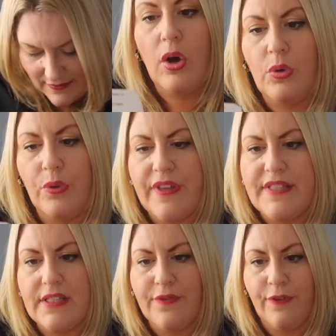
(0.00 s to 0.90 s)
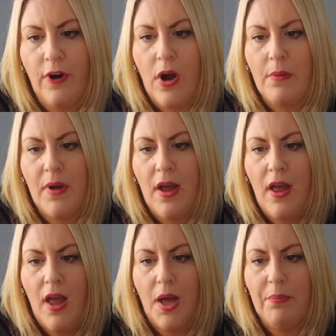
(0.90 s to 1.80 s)
Oh, this is from
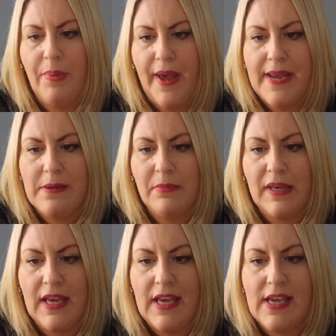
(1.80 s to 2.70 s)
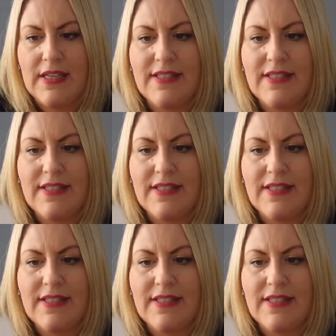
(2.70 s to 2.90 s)
BAMY